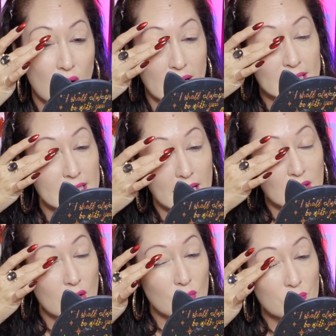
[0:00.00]
I didn't get
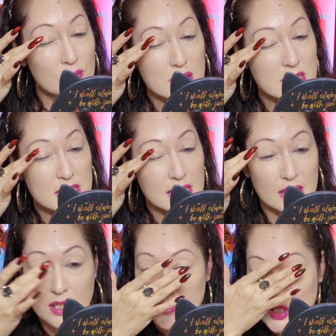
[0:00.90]
no
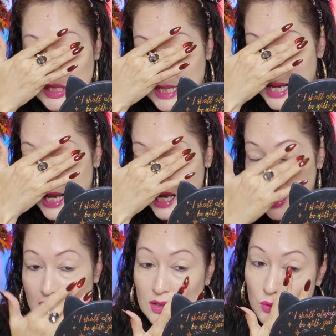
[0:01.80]
concealer. I'm just gonna
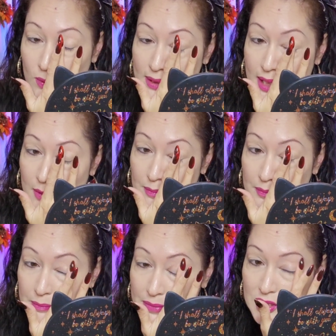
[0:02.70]
add the one that
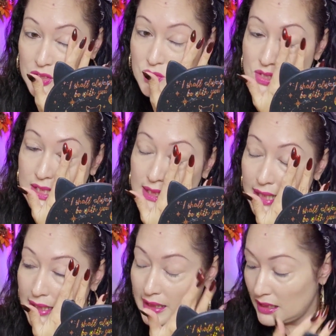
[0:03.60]
I've been using
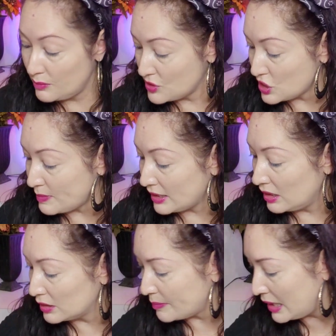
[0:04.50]
lately, which is by
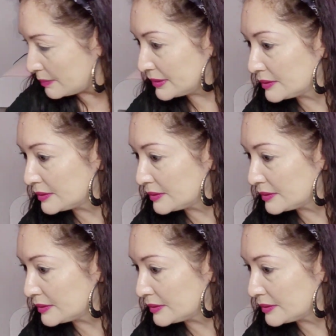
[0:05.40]
ColourPop.